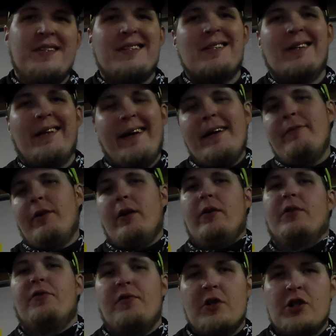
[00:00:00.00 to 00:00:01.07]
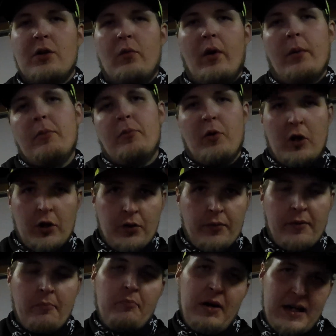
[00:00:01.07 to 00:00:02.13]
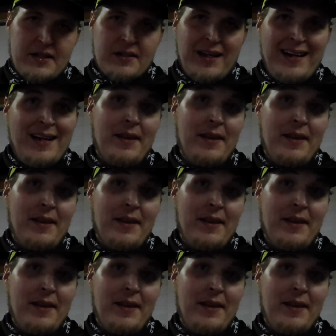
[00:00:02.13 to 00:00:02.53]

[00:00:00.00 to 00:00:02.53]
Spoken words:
This is Lifeoholics Fishing, where I'll be bringing you the best